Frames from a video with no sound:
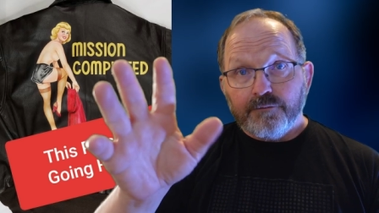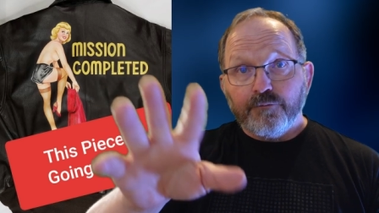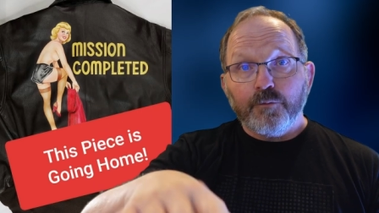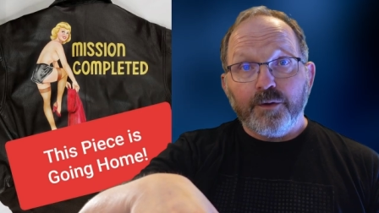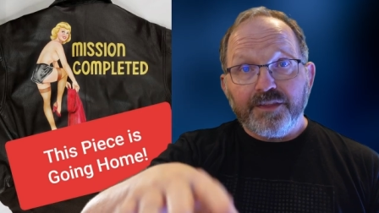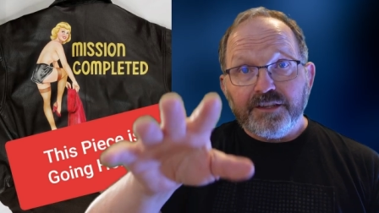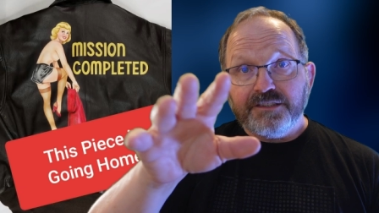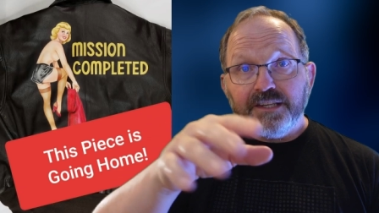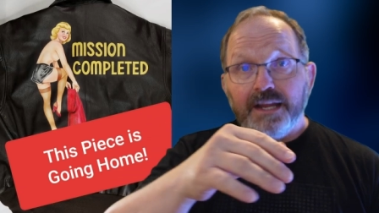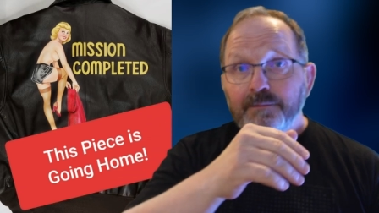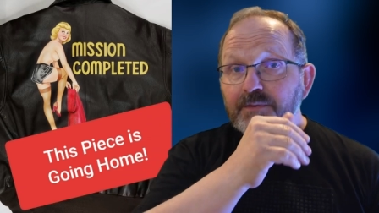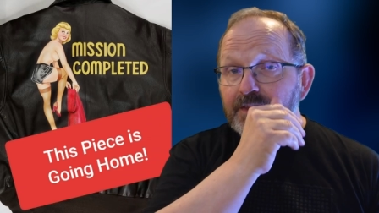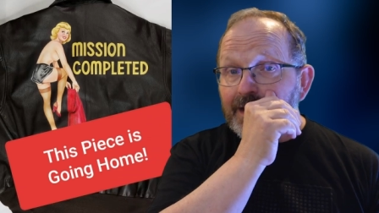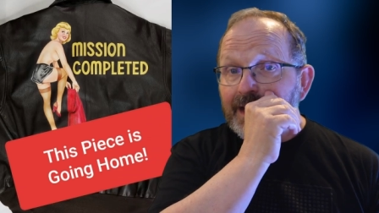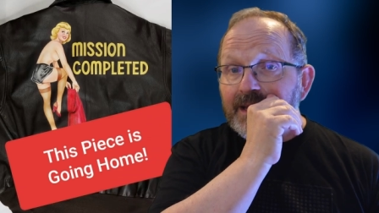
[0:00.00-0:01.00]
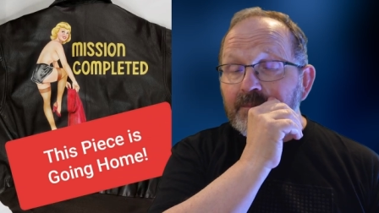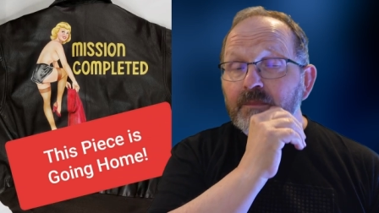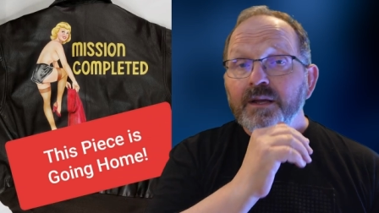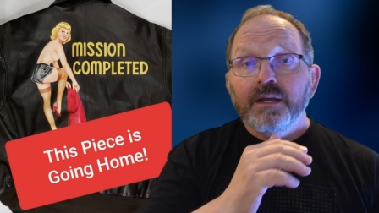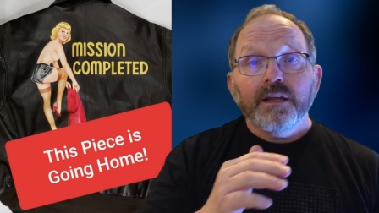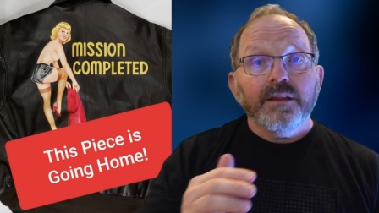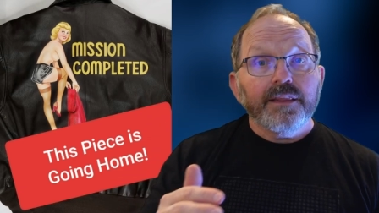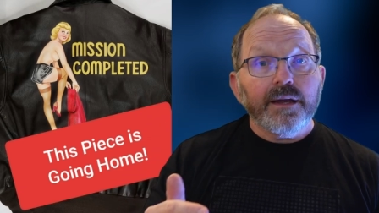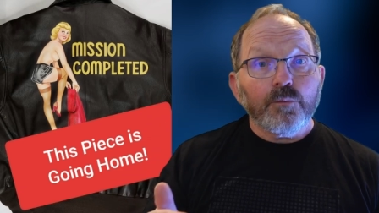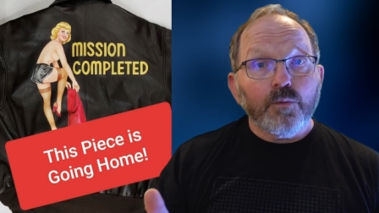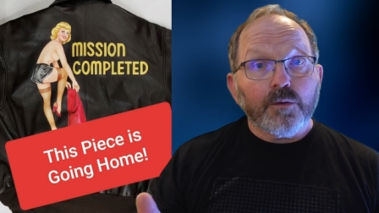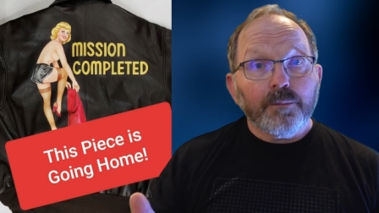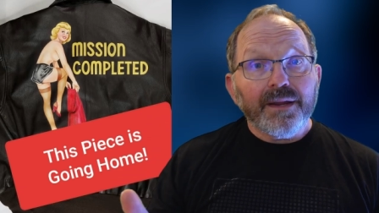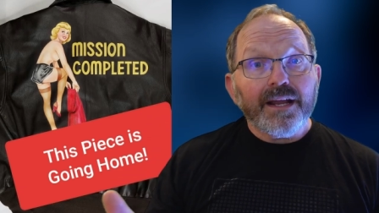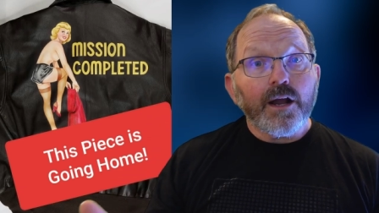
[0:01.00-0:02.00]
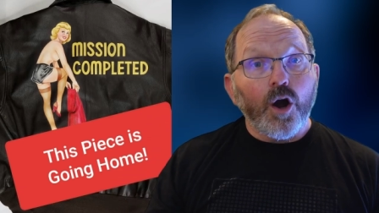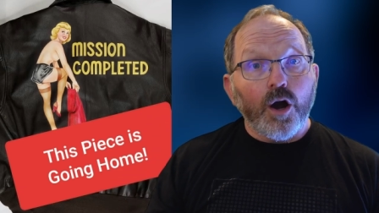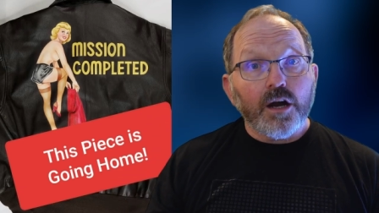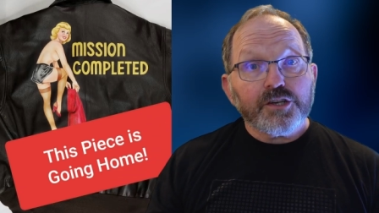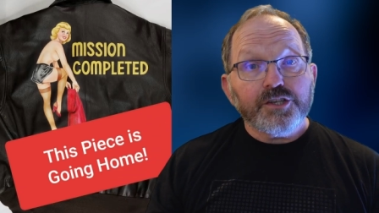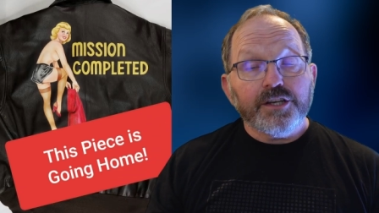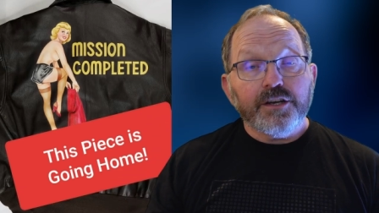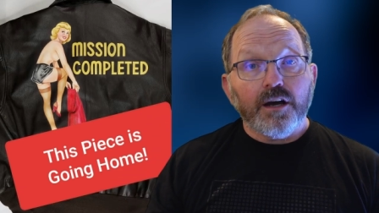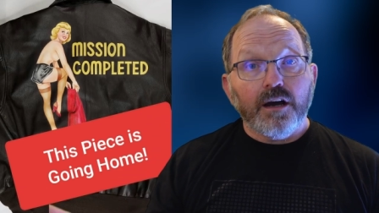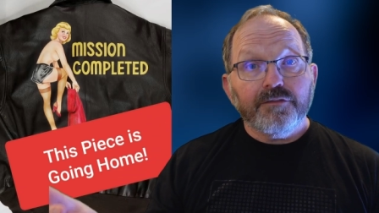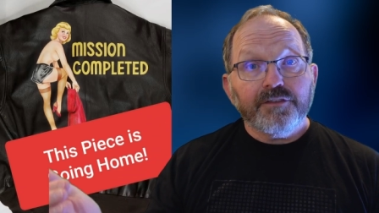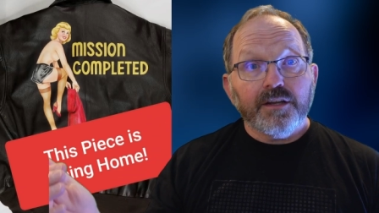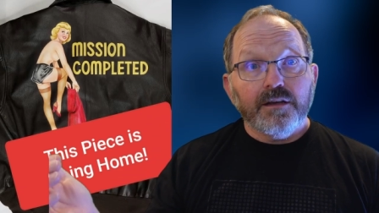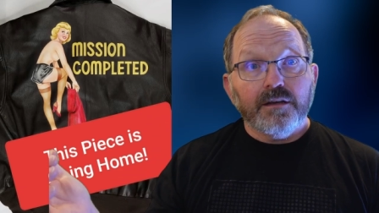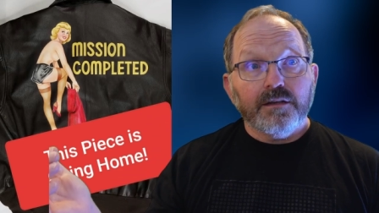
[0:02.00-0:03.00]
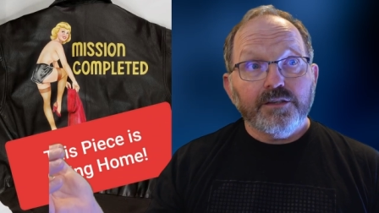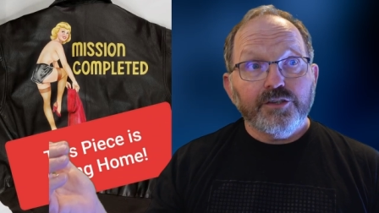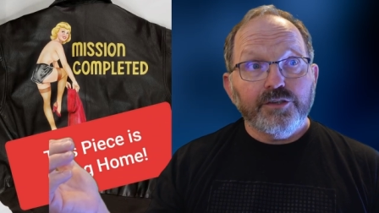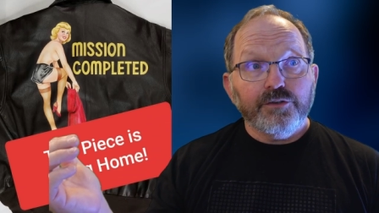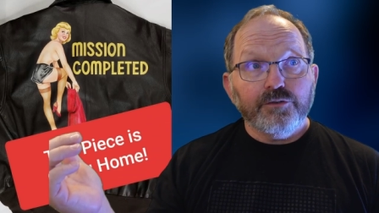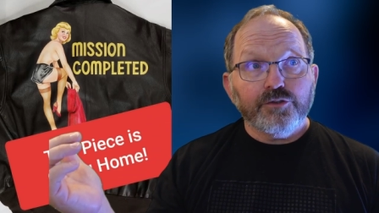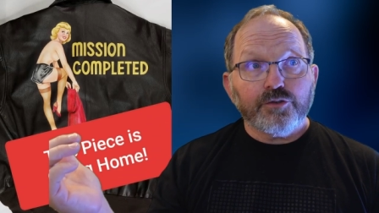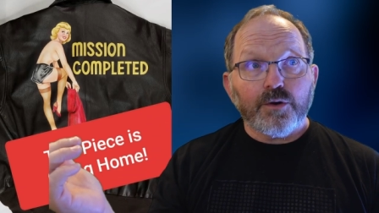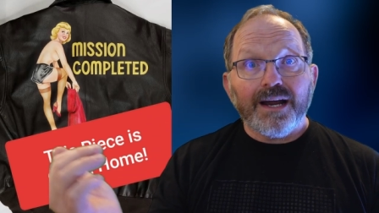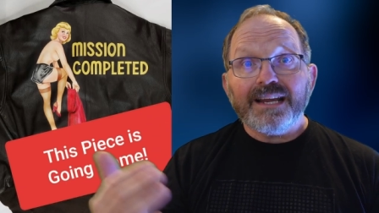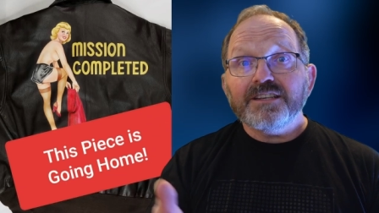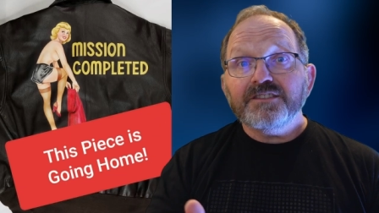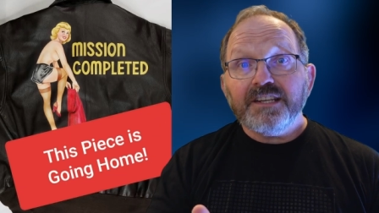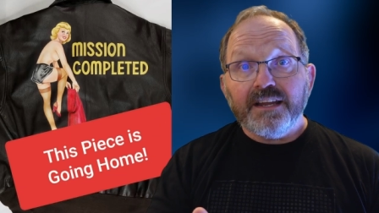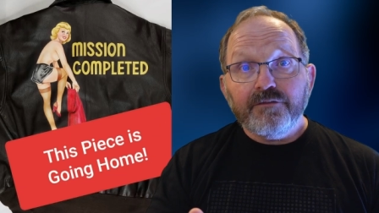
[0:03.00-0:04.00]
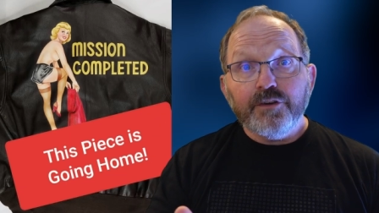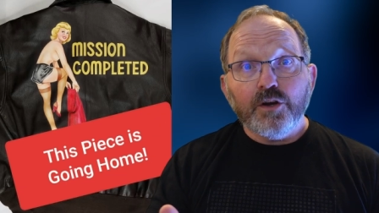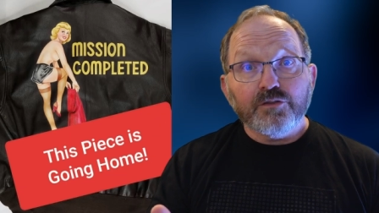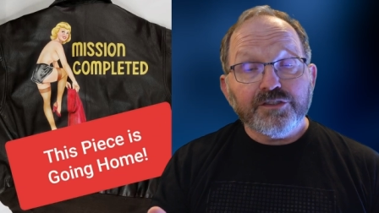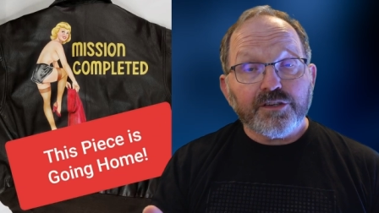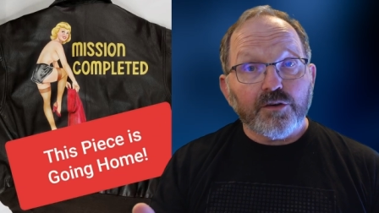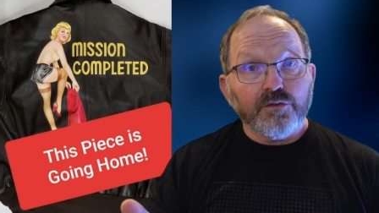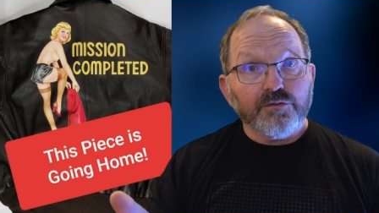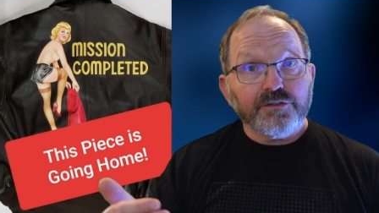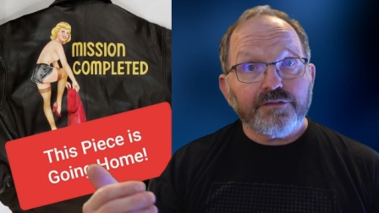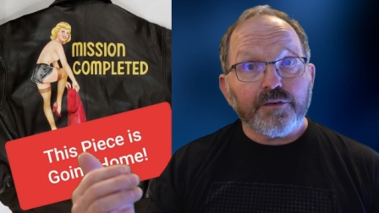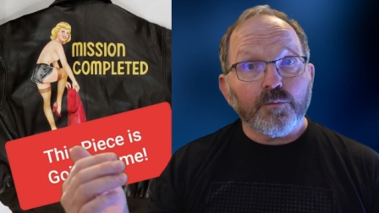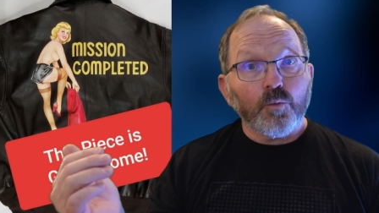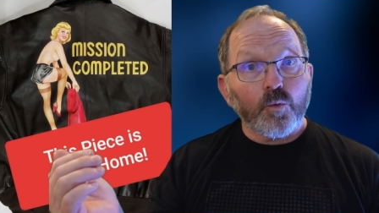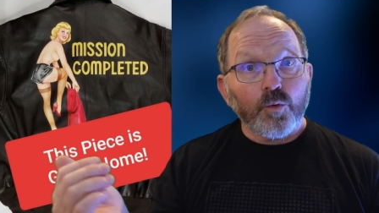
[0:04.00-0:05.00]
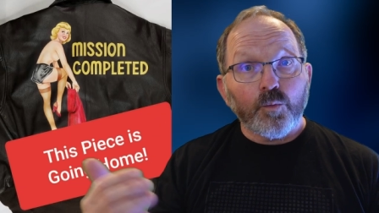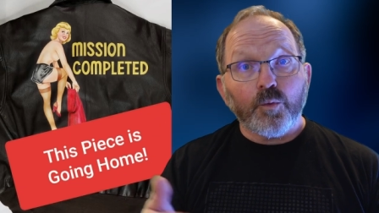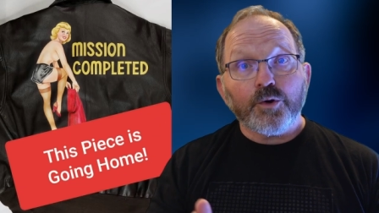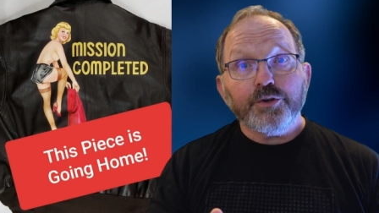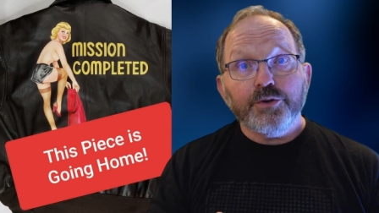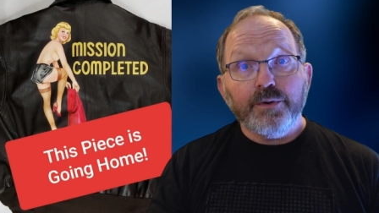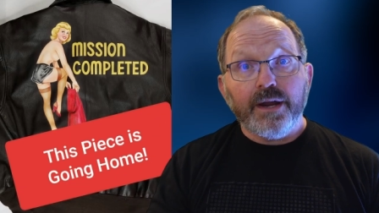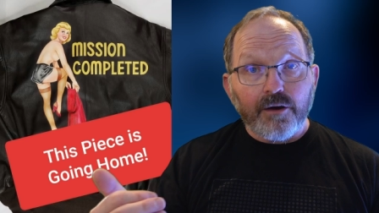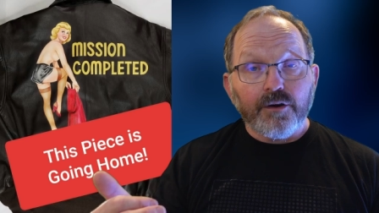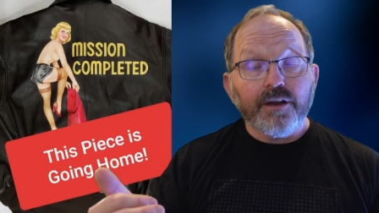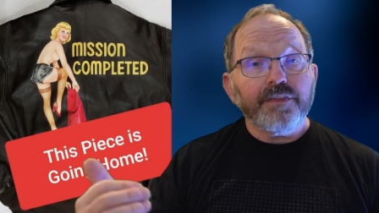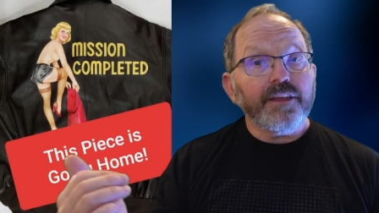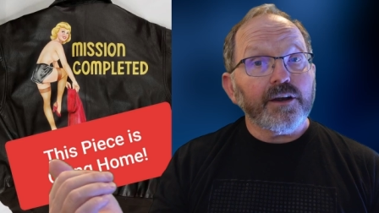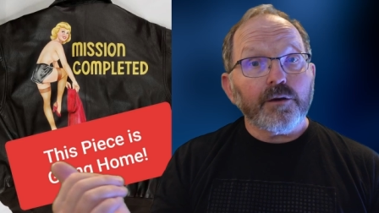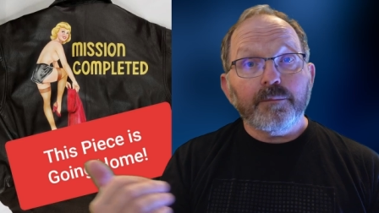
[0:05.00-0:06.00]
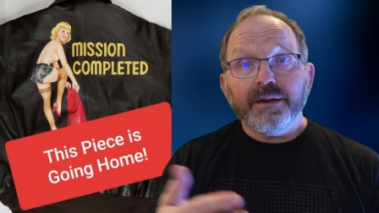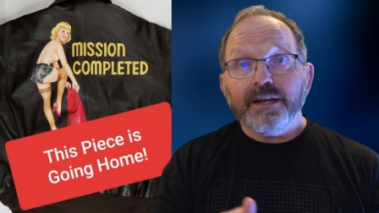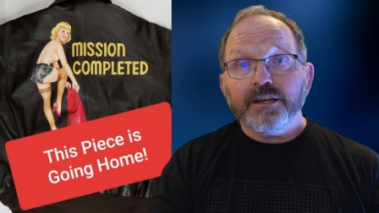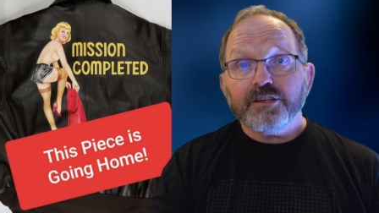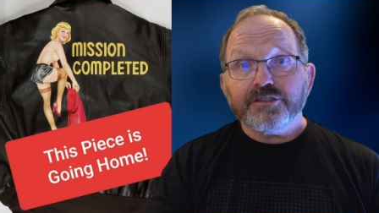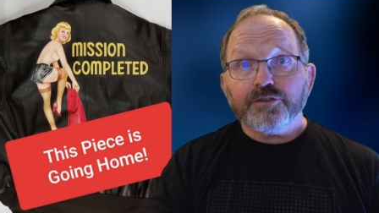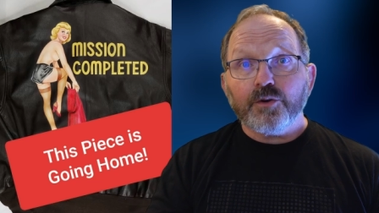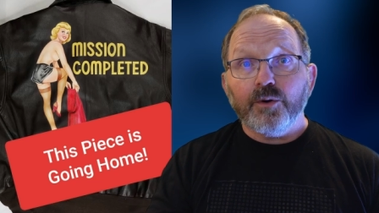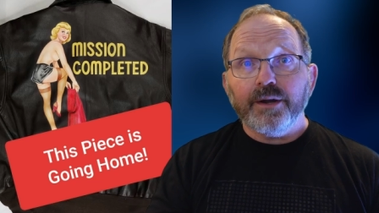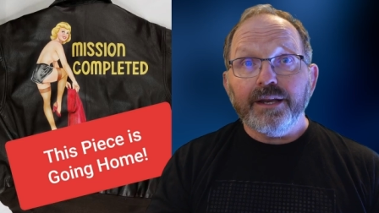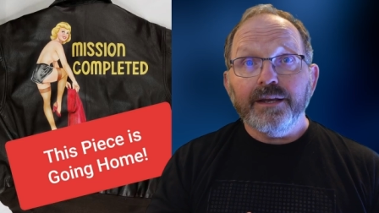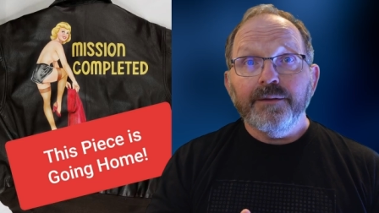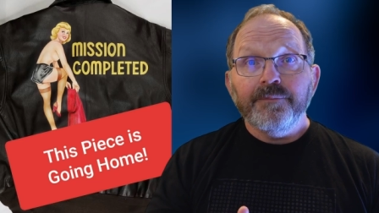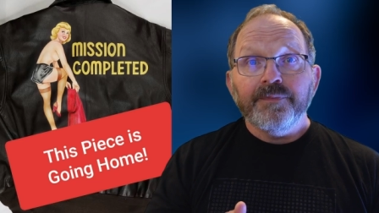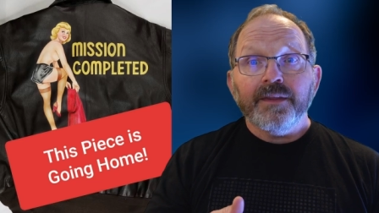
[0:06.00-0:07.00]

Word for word: with the same theme that were being auctioned off to try and save nose cones from World War II era that are being destroyed.